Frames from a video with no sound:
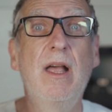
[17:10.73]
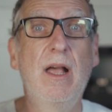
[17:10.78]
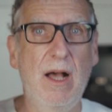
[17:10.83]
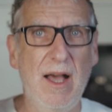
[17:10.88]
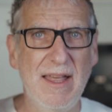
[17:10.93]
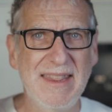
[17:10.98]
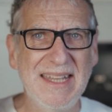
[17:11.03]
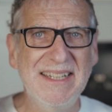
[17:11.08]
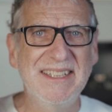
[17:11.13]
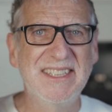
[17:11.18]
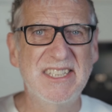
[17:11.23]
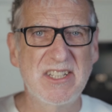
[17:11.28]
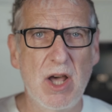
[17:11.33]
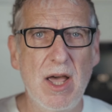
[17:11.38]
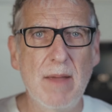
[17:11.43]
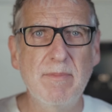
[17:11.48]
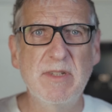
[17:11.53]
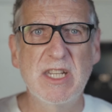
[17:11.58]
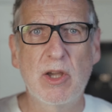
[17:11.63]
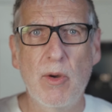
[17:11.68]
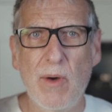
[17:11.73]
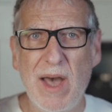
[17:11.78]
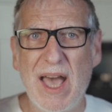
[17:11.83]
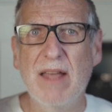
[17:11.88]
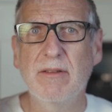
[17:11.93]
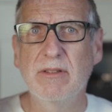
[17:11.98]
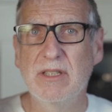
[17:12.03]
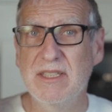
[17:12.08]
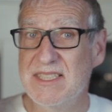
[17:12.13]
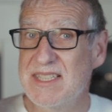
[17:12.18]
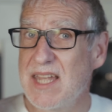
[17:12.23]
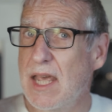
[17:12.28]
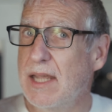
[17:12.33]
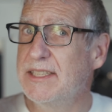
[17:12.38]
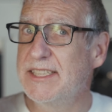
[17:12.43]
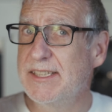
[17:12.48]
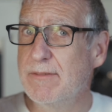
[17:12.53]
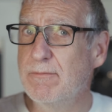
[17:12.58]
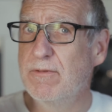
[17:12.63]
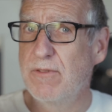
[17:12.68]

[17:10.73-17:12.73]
I think it's time to go out and take some